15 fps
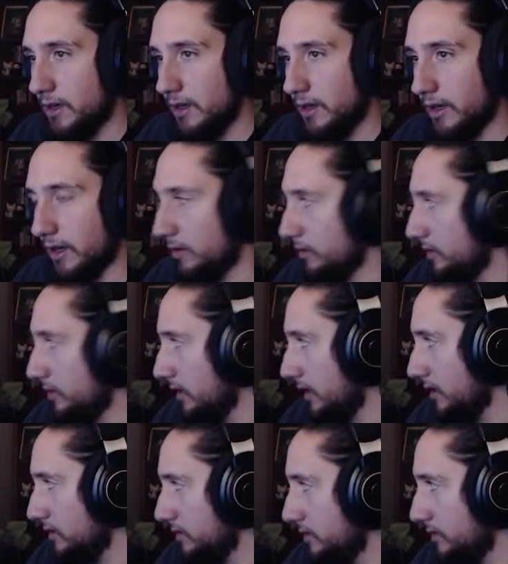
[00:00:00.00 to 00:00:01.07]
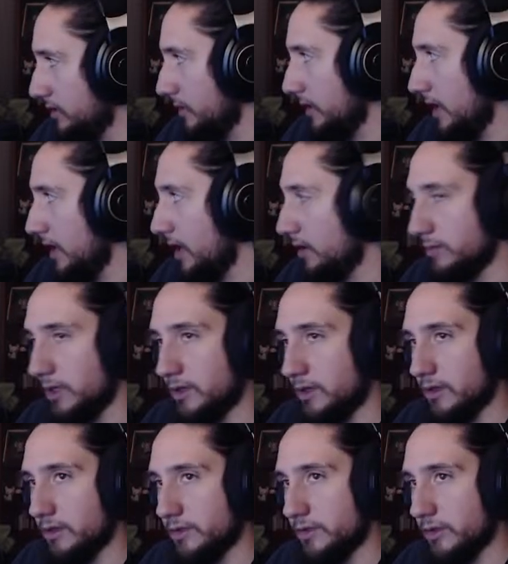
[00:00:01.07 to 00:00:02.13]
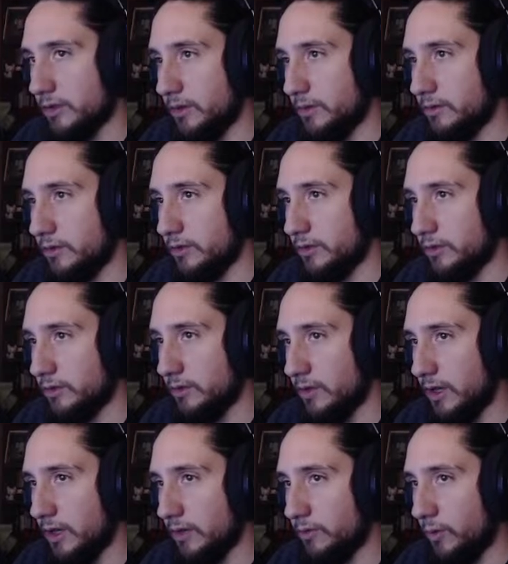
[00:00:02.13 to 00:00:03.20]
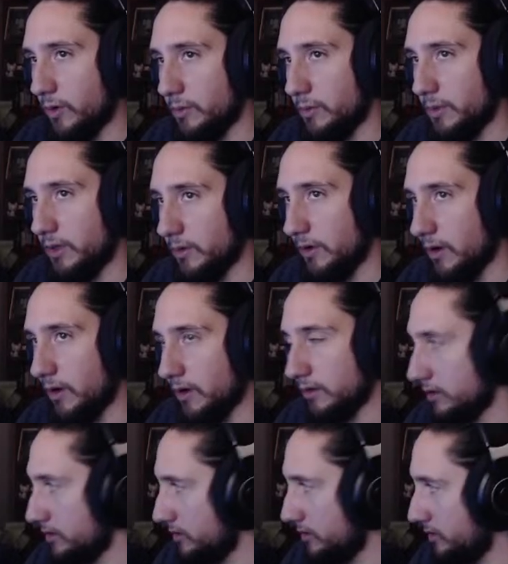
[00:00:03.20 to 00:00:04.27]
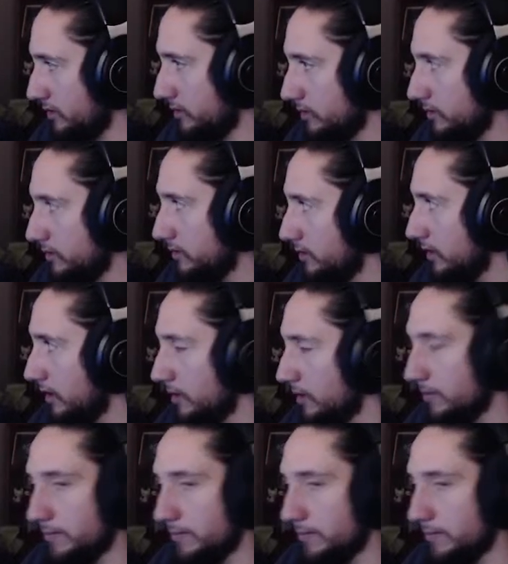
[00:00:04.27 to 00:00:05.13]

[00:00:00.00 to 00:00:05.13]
And I don't think I need to zero it out because Odin should just do that for me regardless. So